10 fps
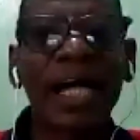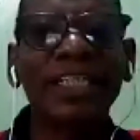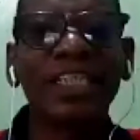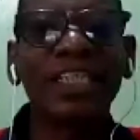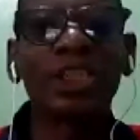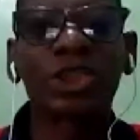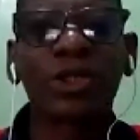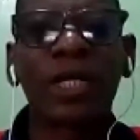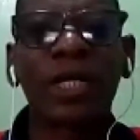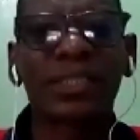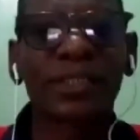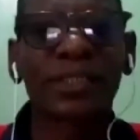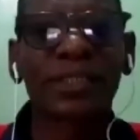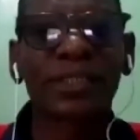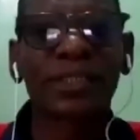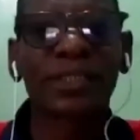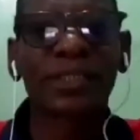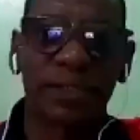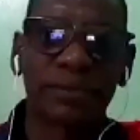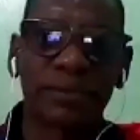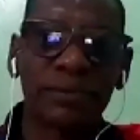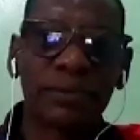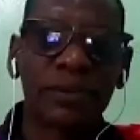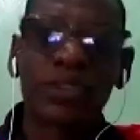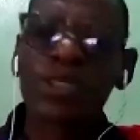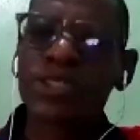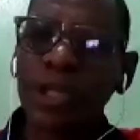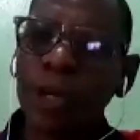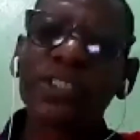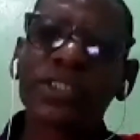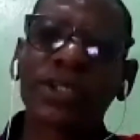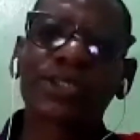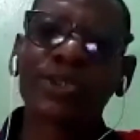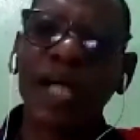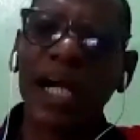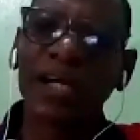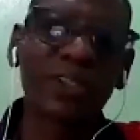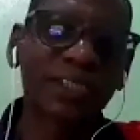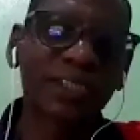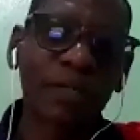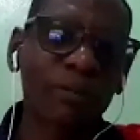an insurance company. Those companies also are concerned